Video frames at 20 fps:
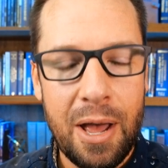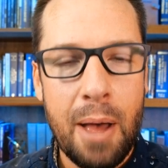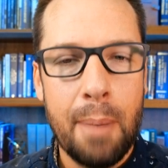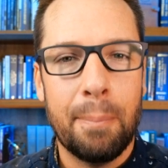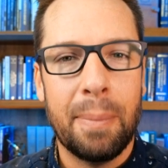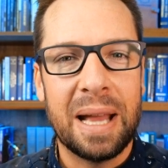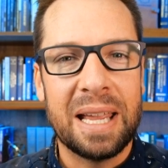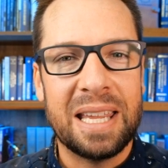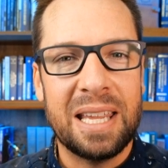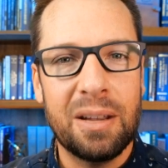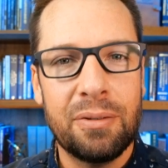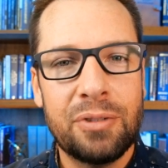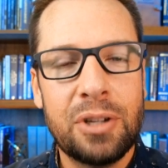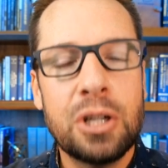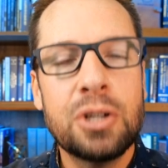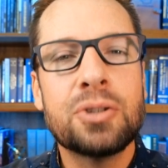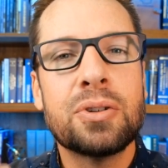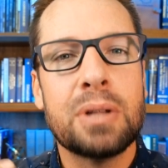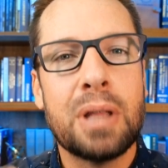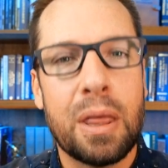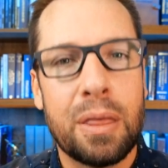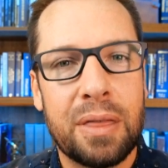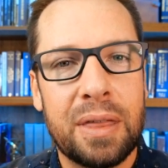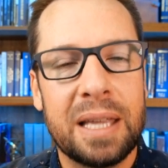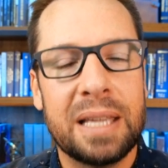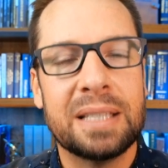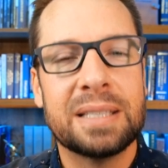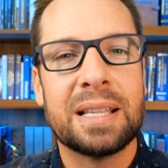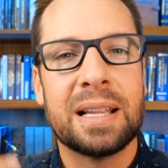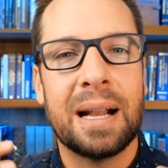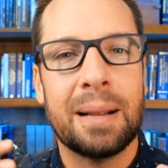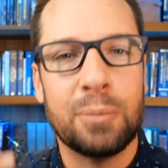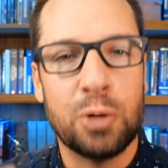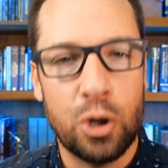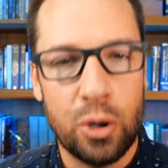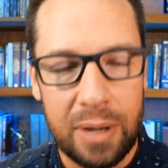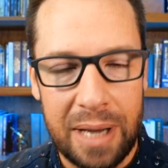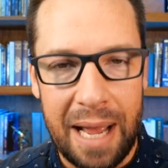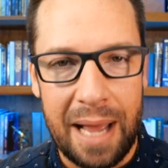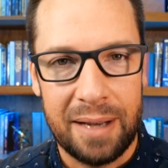my giftings are the things that I'm
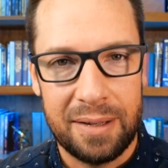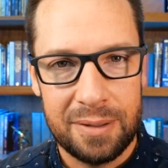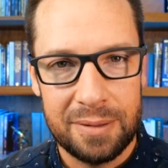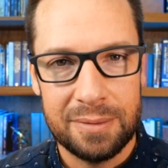good at.